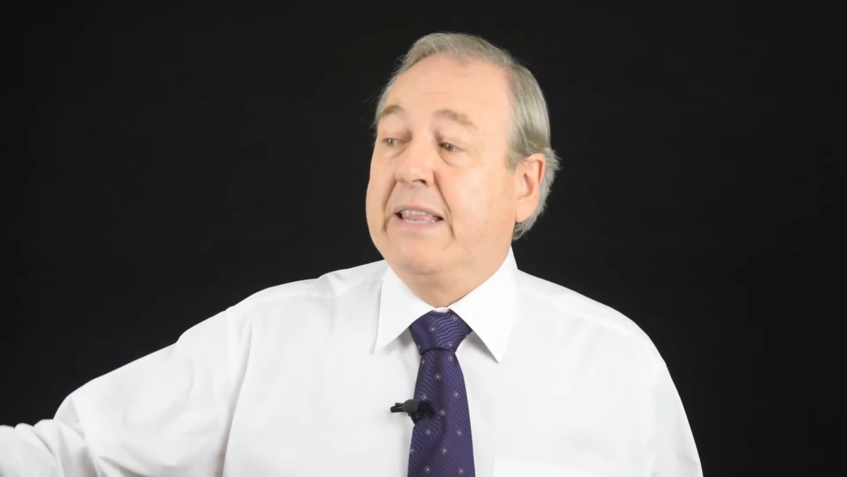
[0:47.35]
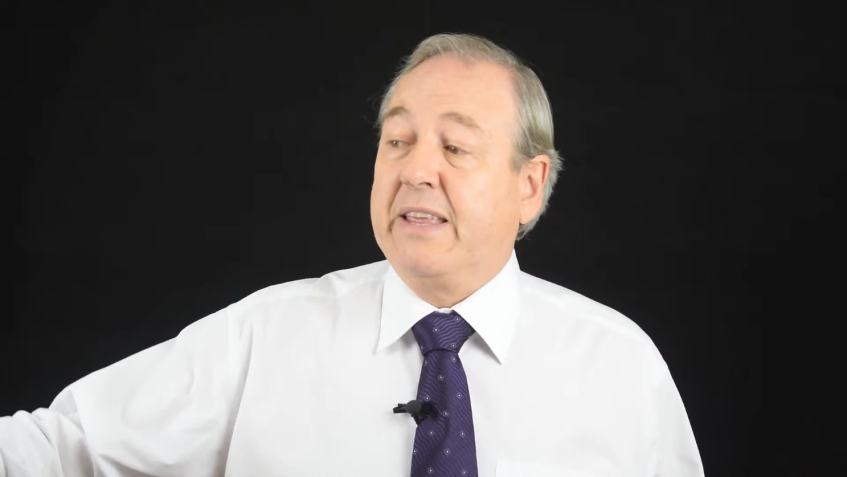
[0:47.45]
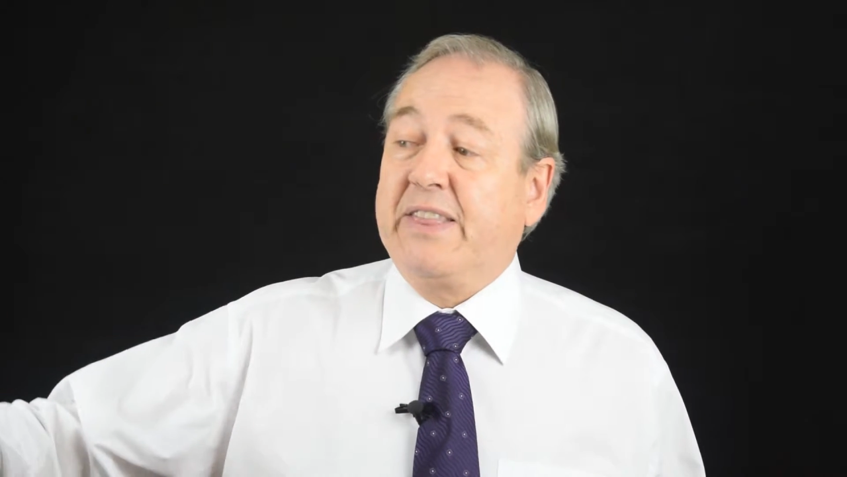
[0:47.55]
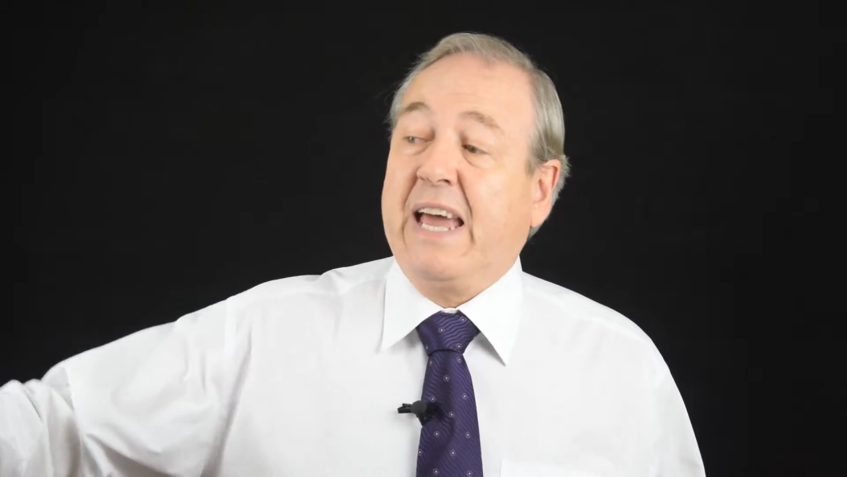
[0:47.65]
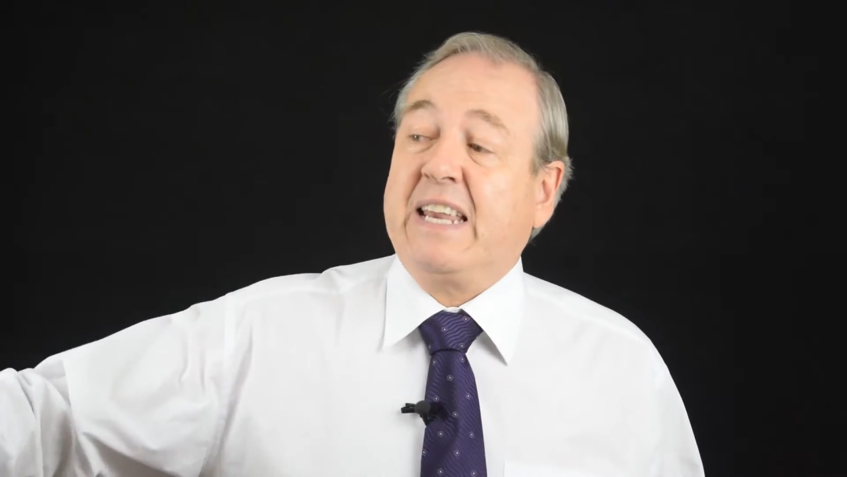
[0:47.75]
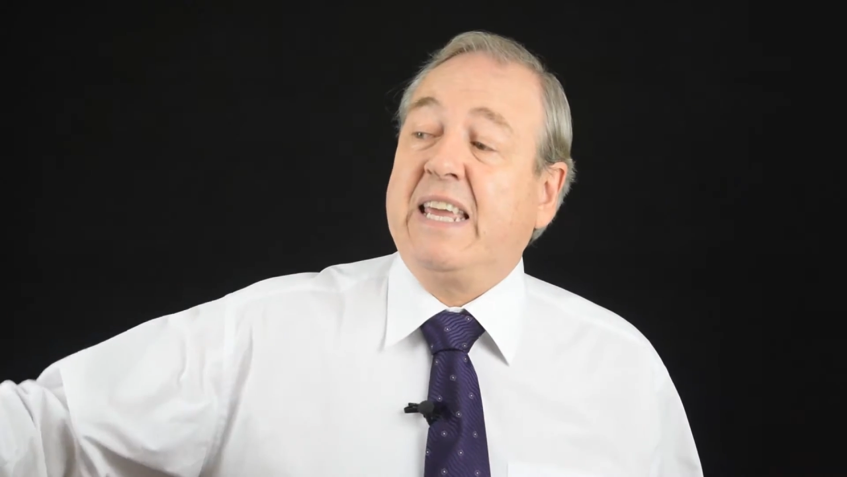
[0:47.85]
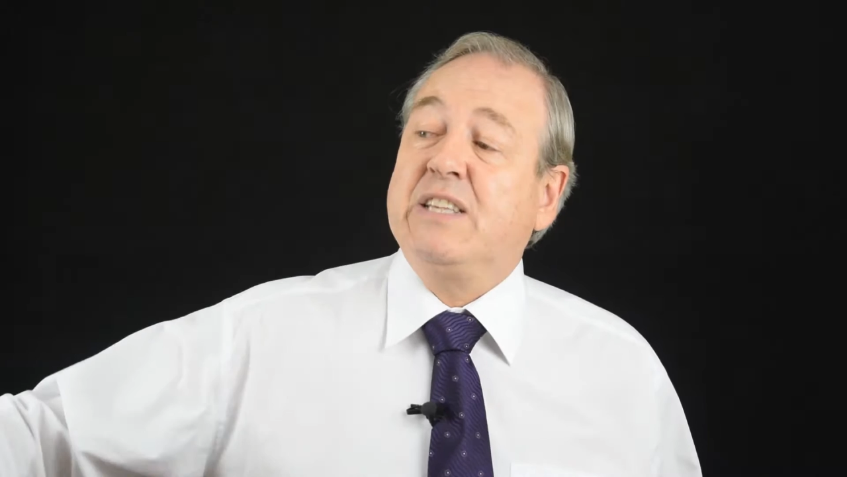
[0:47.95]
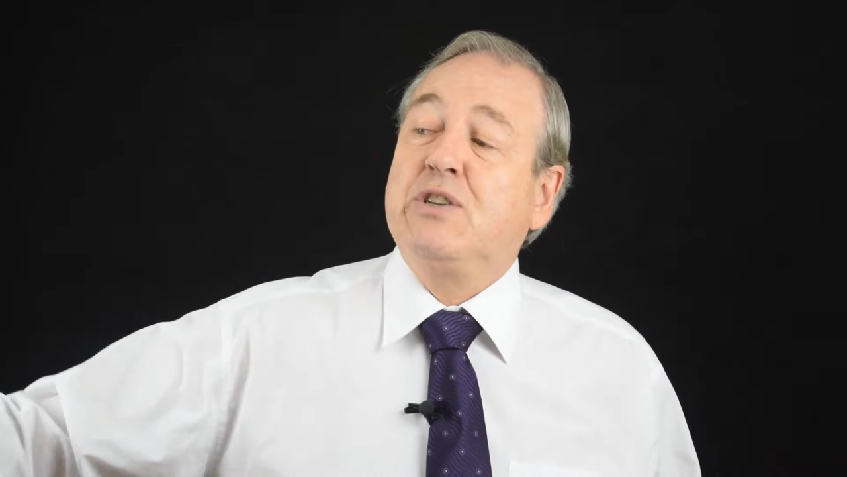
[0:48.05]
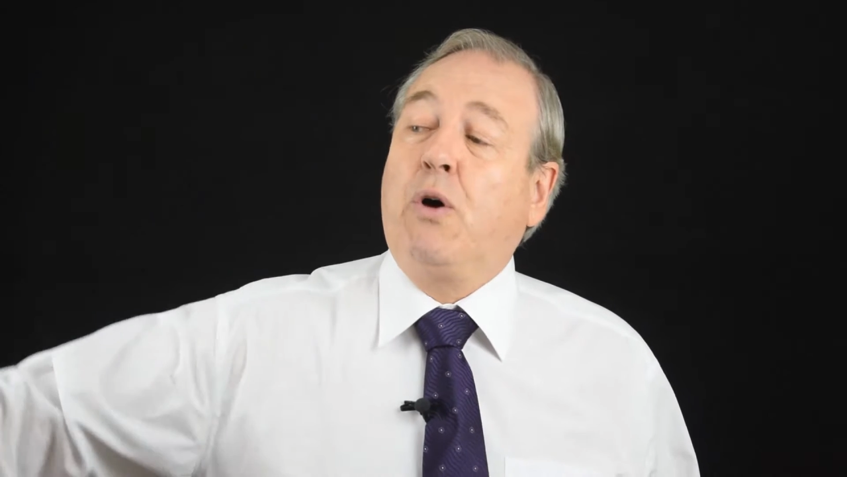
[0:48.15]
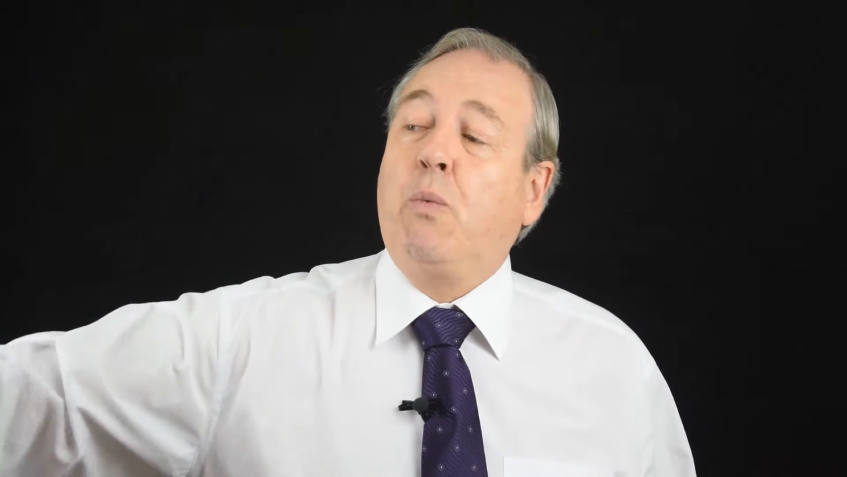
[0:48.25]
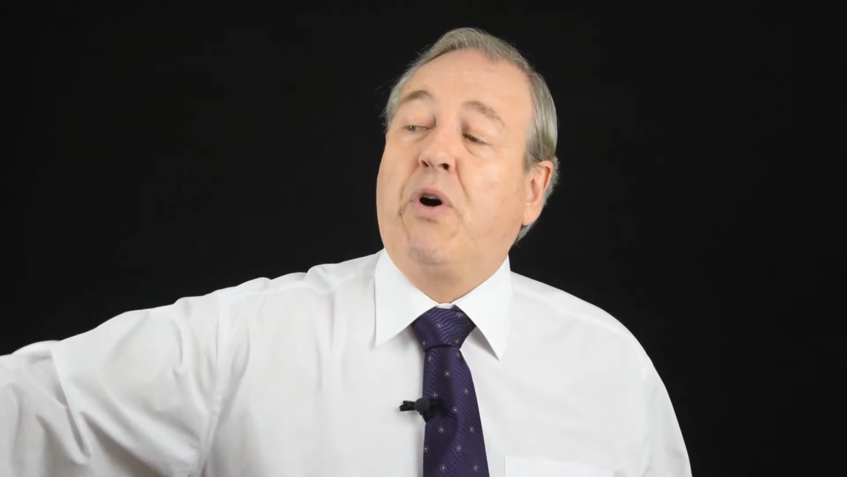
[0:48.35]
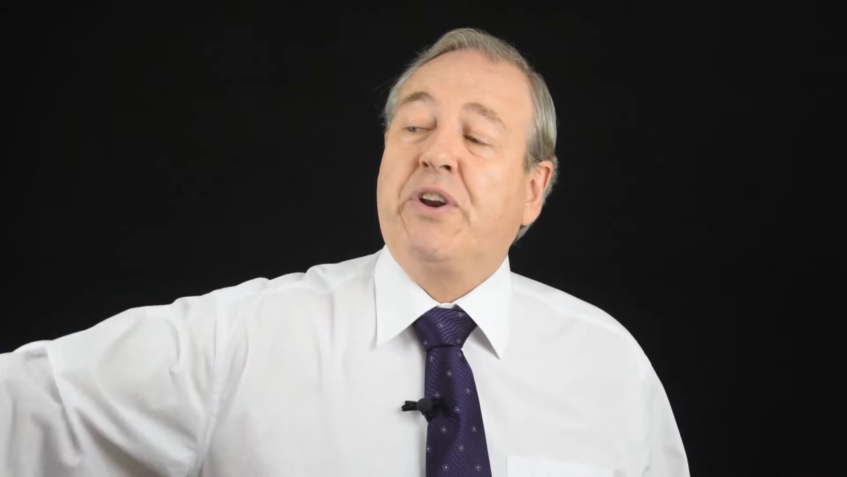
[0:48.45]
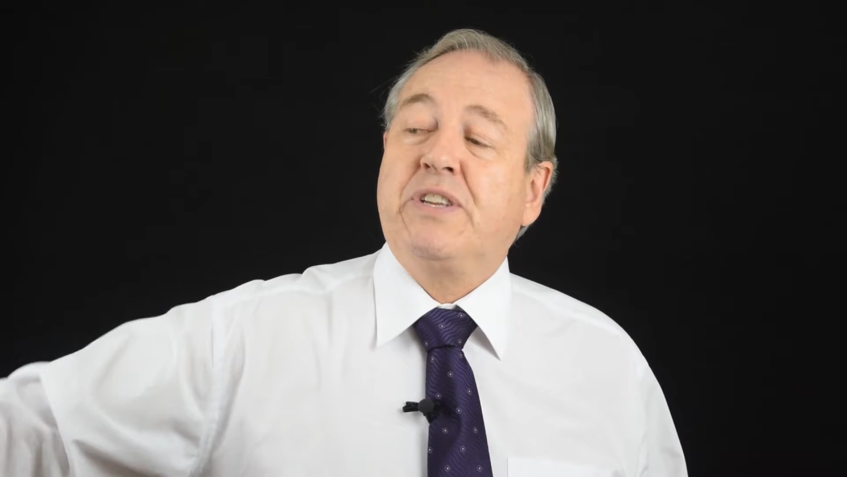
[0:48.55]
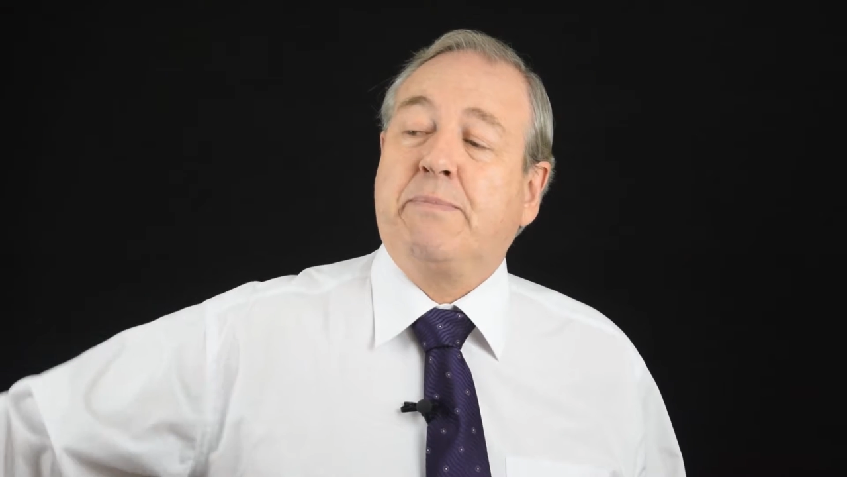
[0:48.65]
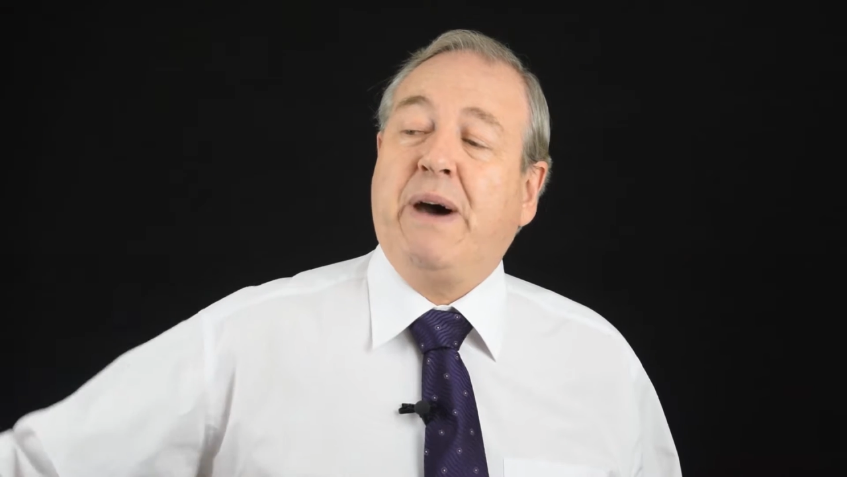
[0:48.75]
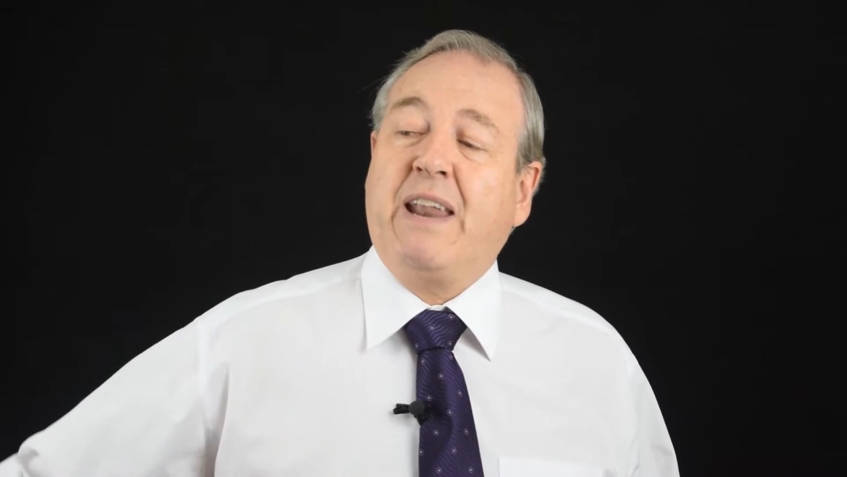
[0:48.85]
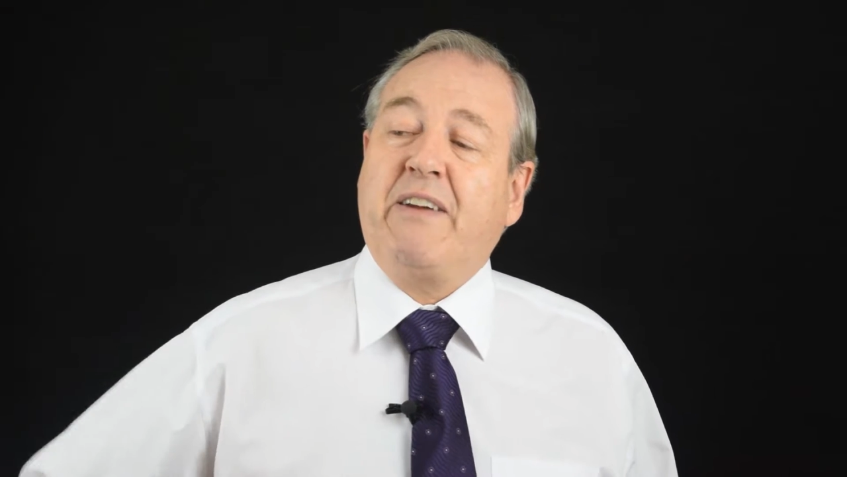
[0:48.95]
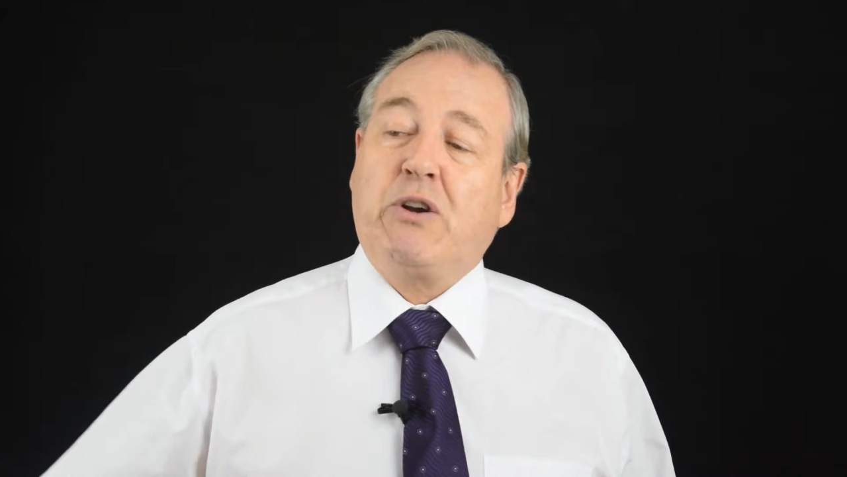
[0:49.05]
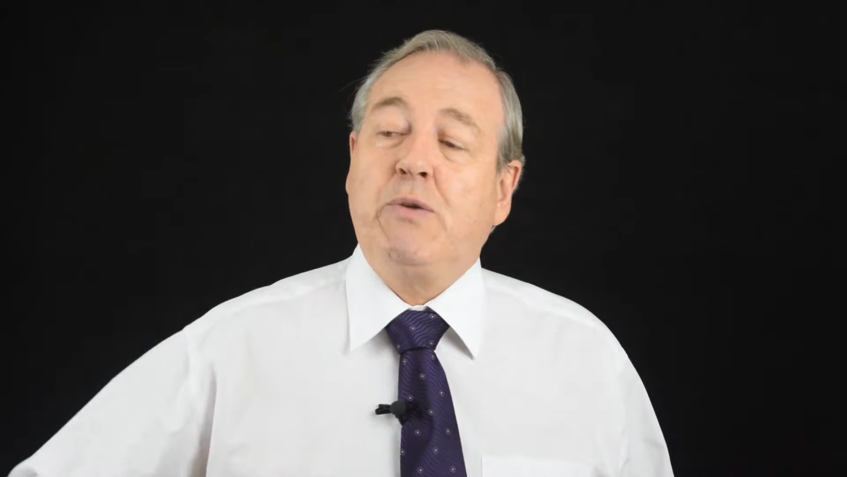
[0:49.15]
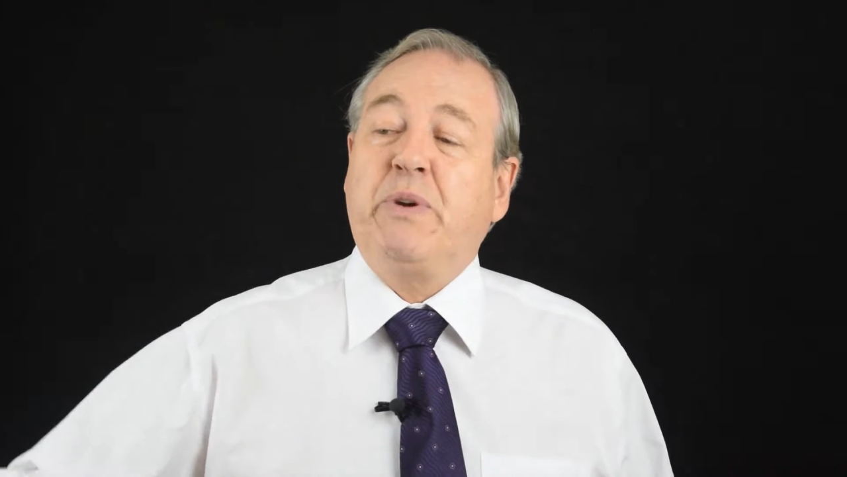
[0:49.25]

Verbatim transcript: that that kid's not wanted as a part of our group,